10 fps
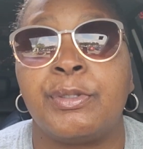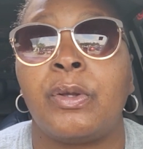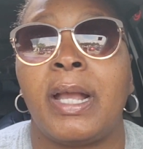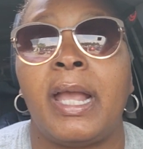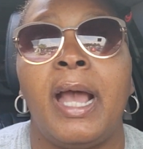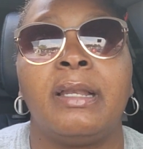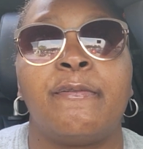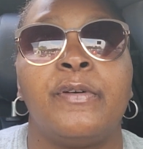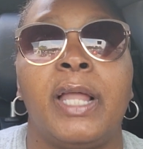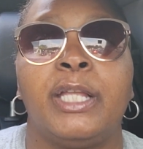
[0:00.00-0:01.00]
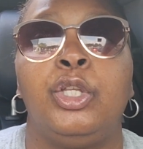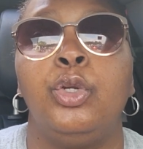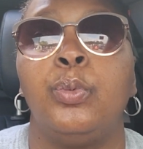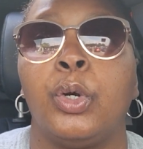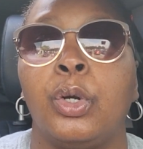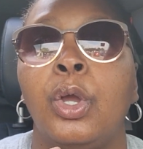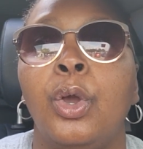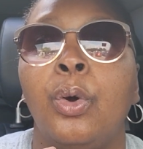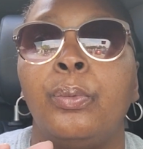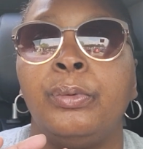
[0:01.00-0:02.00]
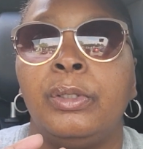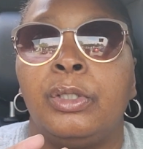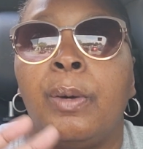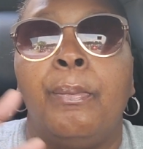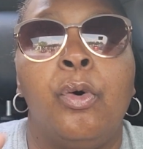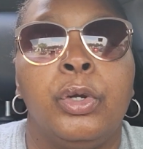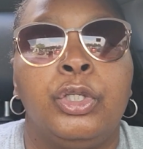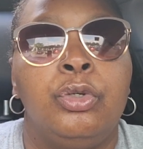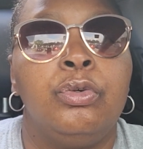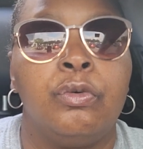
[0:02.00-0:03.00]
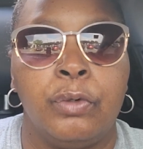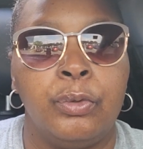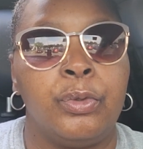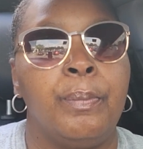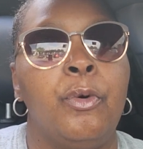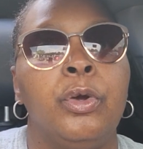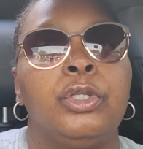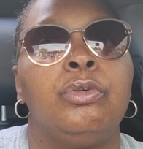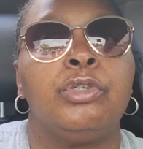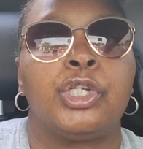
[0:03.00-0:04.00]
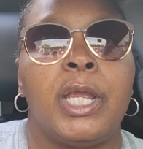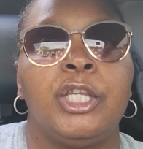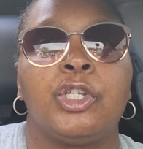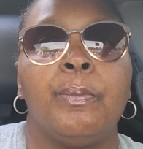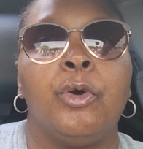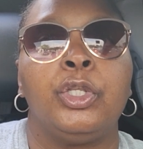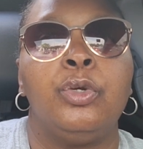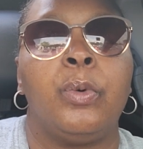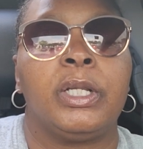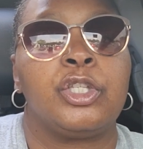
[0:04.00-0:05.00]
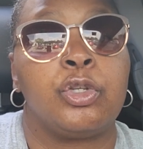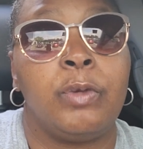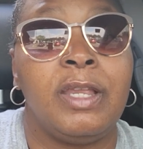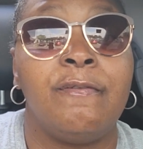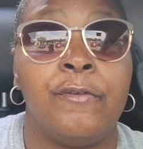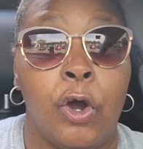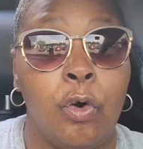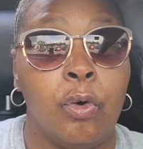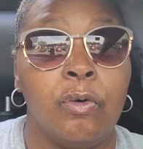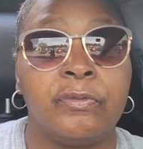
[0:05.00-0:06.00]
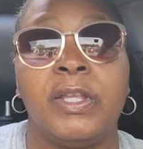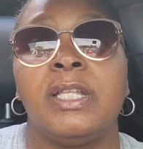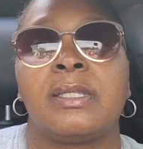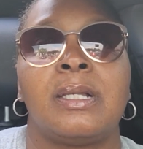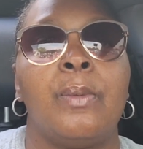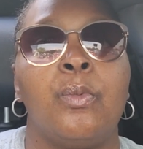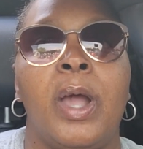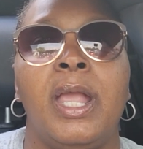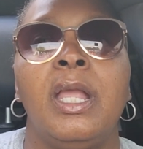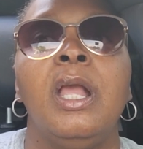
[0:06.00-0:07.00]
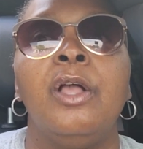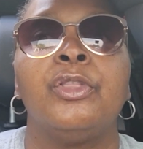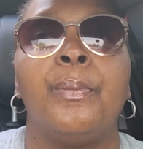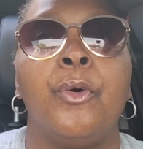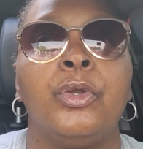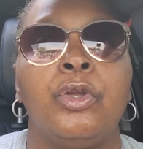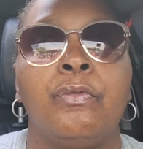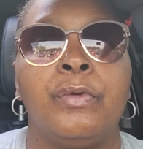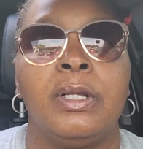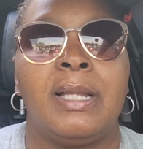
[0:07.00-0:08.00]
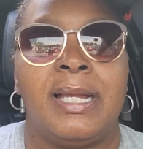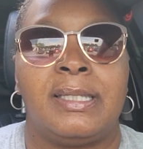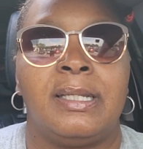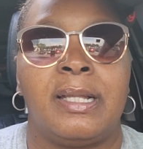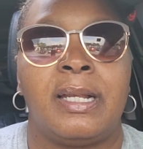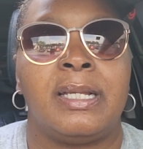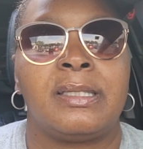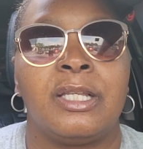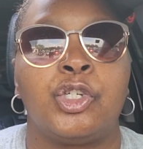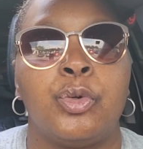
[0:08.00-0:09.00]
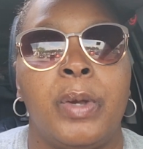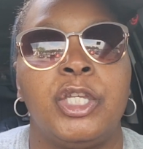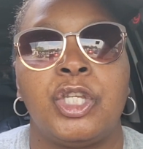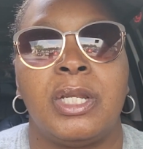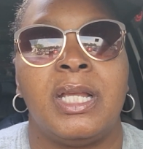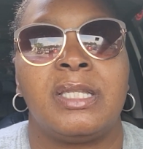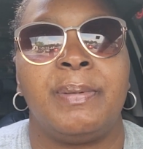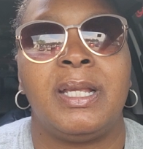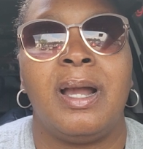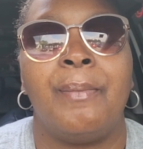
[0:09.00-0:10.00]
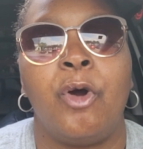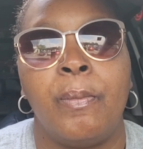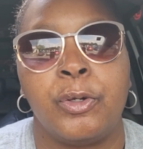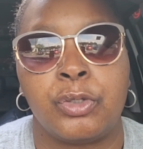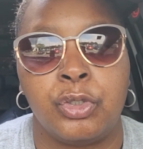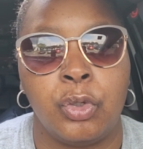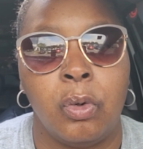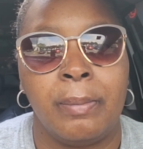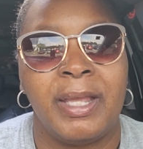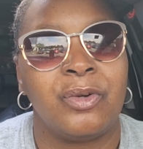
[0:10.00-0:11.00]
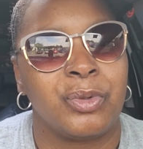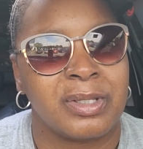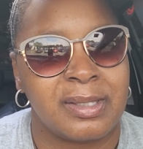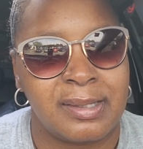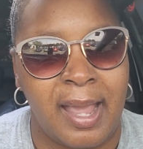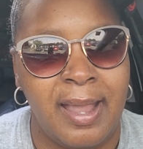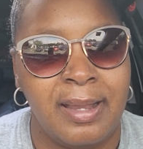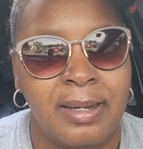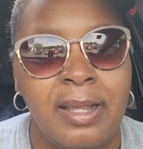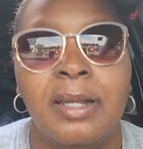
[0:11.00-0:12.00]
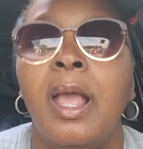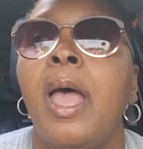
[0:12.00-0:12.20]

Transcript: So I kind of feel like the more you grew, the more you changed, the more you wanted to evolve in some way, the more you're realizing that a situation has become almost dormant or stagnant.